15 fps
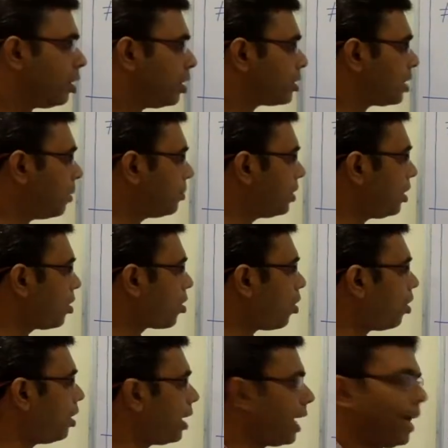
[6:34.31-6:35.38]
something
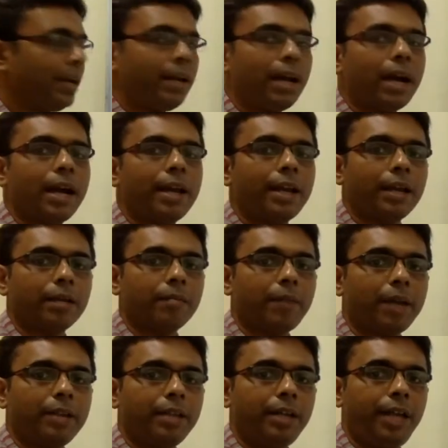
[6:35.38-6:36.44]
called an array
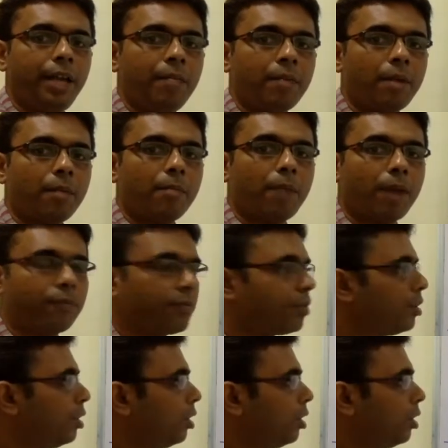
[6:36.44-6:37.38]
by the name buff,